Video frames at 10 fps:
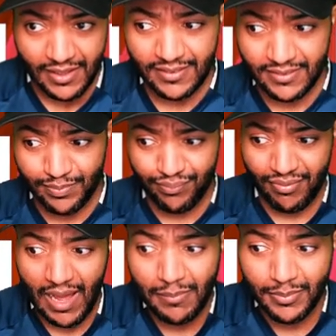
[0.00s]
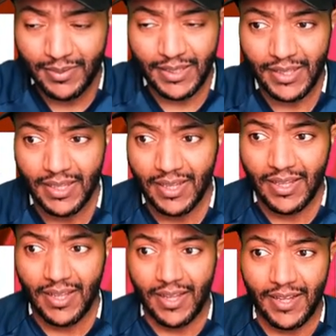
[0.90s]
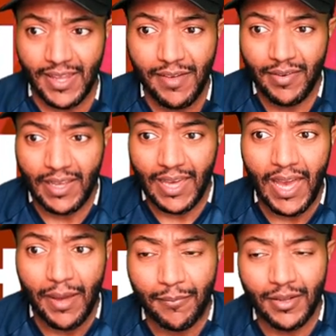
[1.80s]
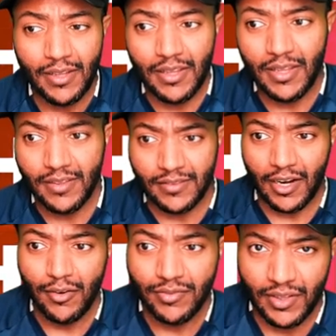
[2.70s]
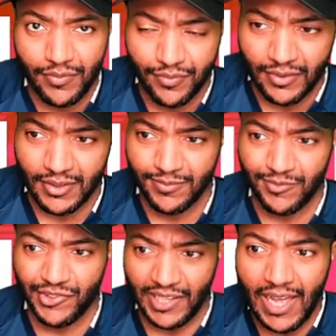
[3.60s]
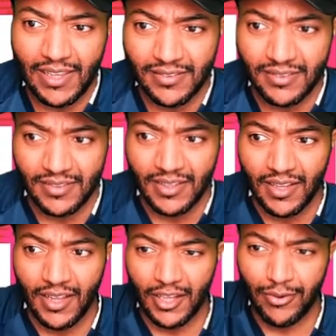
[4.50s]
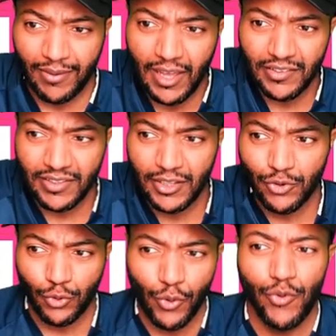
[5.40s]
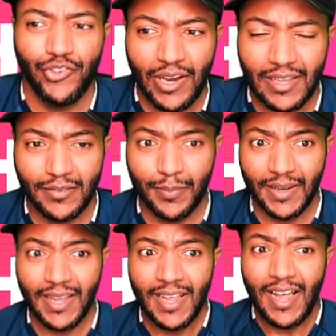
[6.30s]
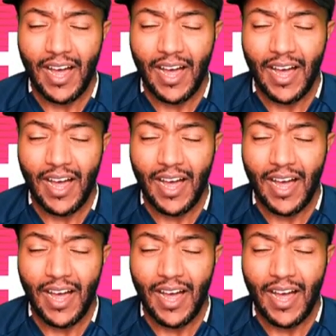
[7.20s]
it's probably an even game uh, in terms of chance uh, creation and total shots. But